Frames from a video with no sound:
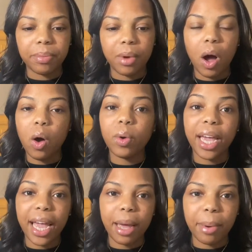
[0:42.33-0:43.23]

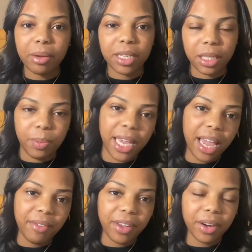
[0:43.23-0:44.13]
okay about this
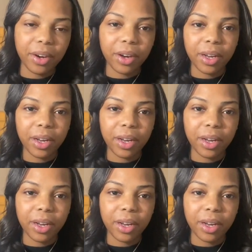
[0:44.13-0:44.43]
behavior.